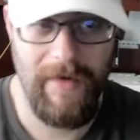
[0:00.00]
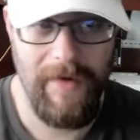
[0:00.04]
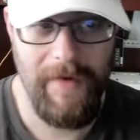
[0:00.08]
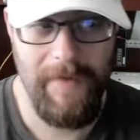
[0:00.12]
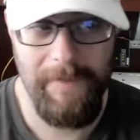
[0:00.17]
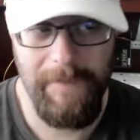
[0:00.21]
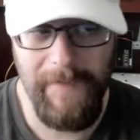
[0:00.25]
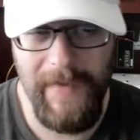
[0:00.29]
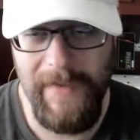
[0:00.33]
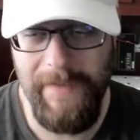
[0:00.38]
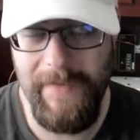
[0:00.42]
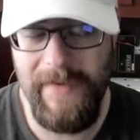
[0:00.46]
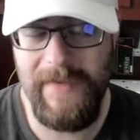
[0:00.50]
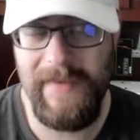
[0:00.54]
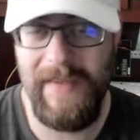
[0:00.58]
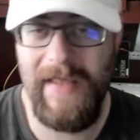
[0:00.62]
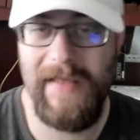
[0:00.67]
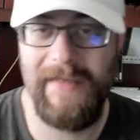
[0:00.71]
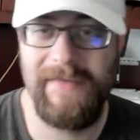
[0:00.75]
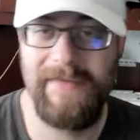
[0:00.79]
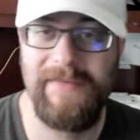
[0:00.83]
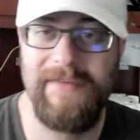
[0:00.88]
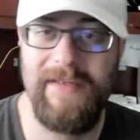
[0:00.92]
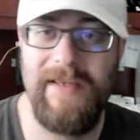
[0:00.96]
Maybe
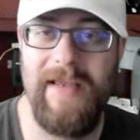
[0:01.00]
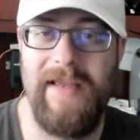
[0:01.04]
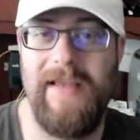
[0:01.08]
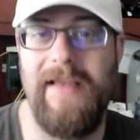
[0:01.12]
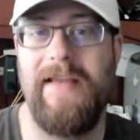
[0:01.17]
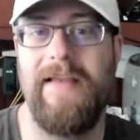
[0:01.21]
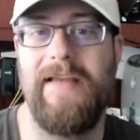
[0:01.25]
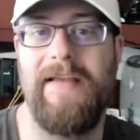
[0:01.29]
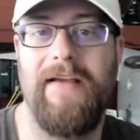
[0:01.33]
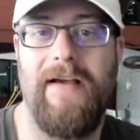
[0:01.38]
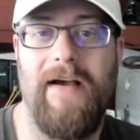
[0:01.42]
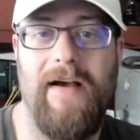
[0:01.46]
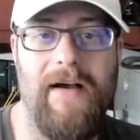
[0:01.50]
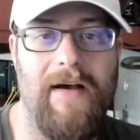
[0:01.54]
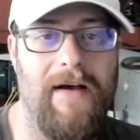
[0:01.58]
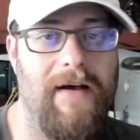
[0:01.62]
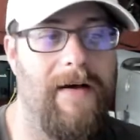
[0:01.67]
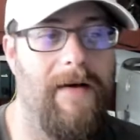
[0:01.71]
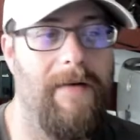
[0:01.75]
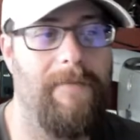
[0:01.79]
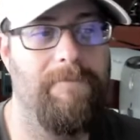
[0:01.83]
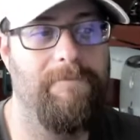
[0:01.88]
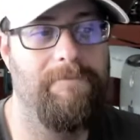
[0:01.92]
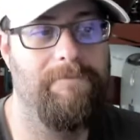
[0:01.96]
that's a,
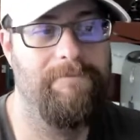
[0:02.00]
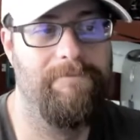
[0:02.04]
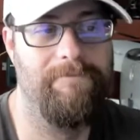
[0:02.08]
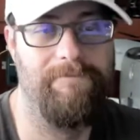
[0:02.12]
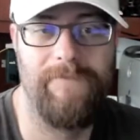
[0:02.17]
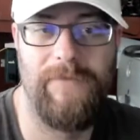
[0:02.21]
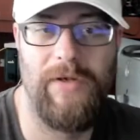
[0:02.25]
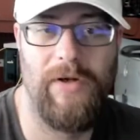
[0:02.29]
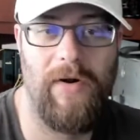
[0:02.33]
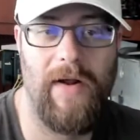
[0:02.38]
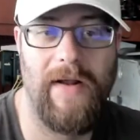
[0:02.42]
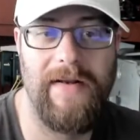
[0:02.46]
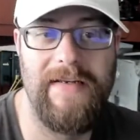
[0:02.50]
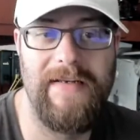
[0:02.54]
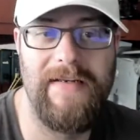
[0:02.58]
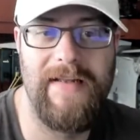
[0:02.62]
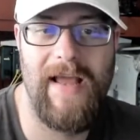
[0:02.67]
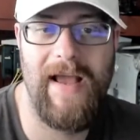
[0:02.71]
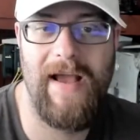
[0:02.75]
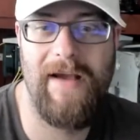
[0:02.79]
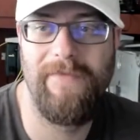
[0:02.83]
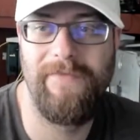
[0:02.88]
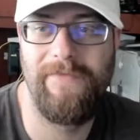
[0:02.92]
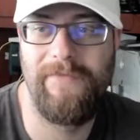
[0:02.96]
I need
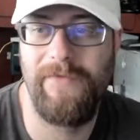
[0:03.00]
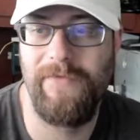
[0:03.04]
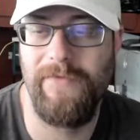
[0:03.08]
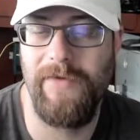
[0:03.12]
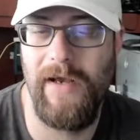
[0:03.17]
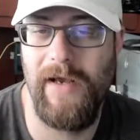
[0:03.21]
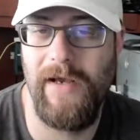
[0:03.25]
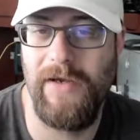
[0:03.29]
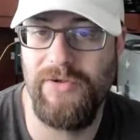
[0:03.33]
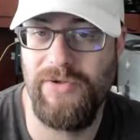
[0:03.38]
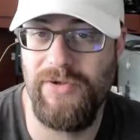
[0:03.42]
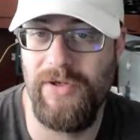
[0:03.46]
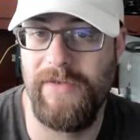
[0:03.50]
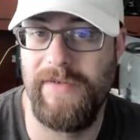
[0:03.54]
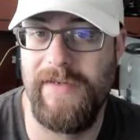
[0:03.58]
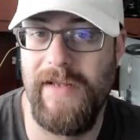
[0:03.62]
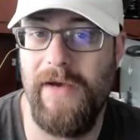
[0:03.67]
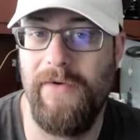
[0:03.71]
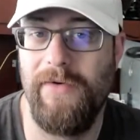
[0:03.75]
to have shut down